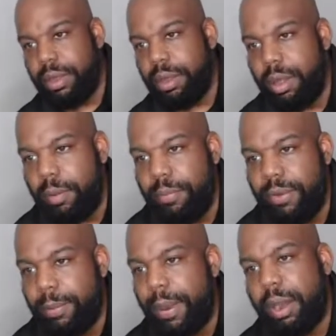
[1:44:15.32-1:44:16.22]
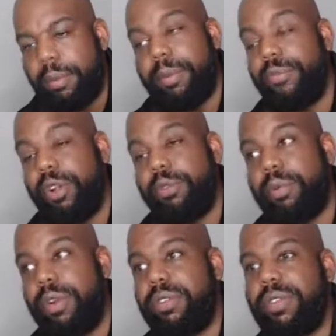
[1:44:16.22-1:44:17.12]
I'm very proud of him. Been friends
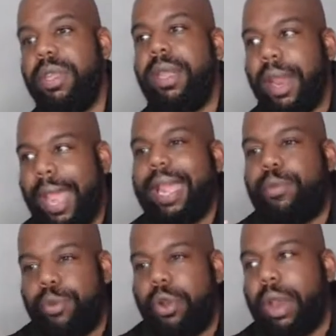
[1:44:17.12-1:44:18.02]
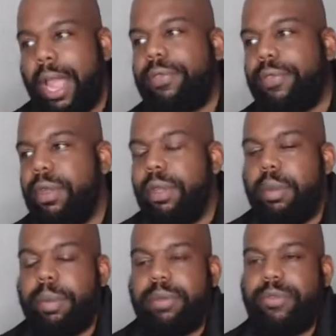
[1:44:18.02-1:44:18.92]
with Rich, like in real life.
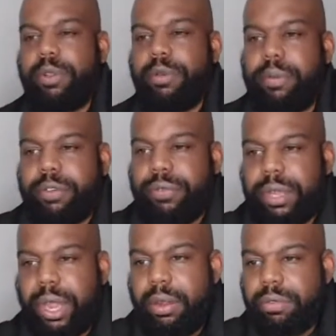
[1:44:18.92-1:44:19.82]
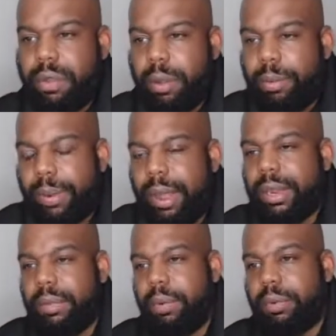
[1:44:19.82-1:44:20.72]
Been friends with Rich for years. So I'm proud
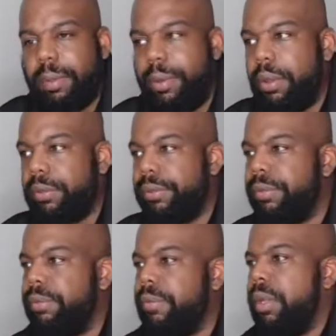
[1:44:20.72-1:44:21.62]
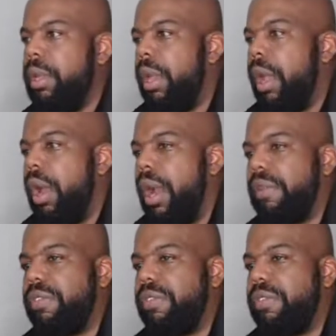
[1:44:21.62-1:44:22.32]
that he wrote that book. All right.